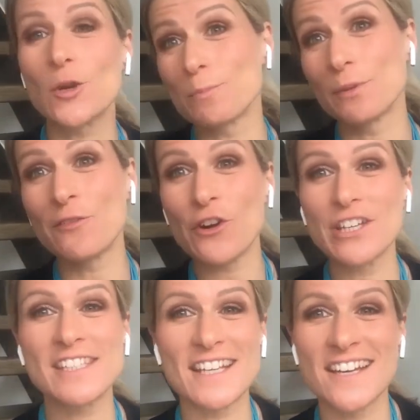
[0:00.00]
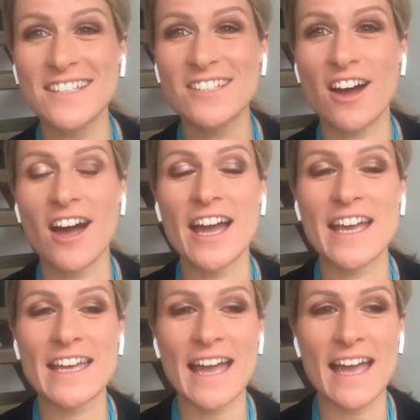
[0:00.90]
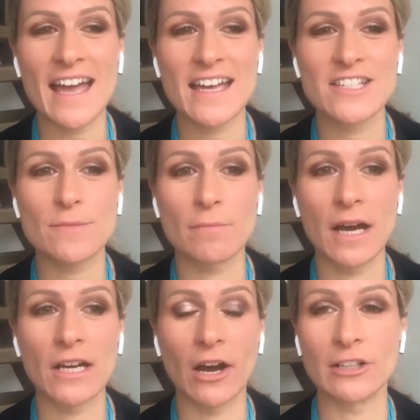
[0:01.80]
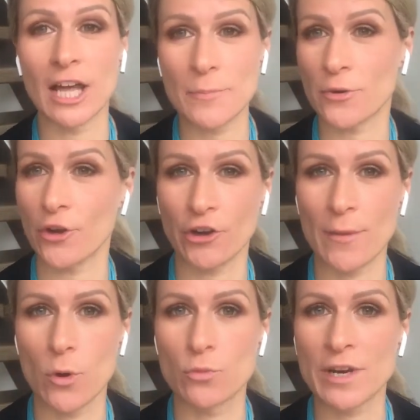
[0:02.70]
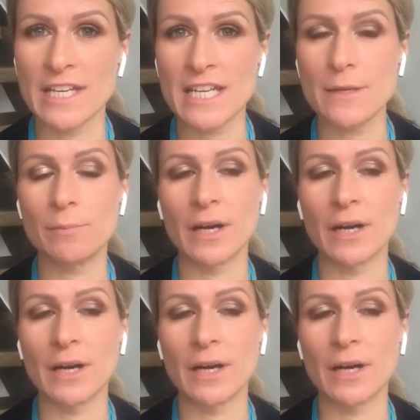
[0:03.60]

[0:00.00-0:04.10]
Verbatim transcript: So before I started, I had my online program already,